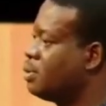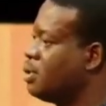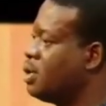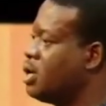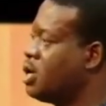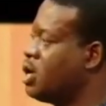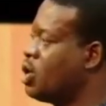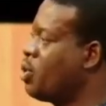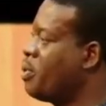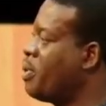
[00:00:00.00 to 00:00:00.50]

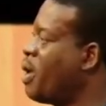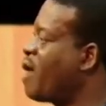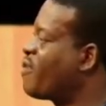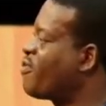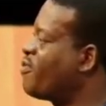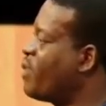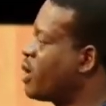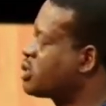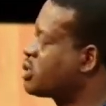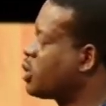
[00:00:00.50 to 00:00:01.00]
He will be
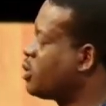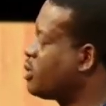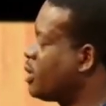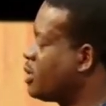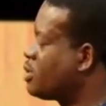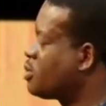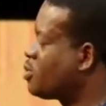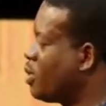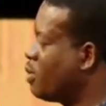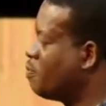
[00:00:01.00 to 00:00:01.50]

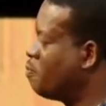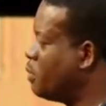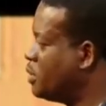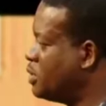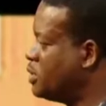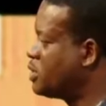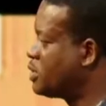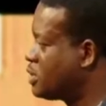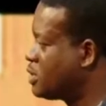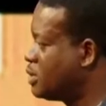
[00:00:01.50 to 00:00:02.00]
affectionate to a
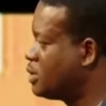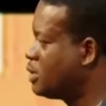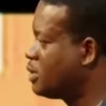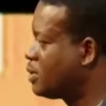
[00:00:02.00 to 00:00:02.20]
beast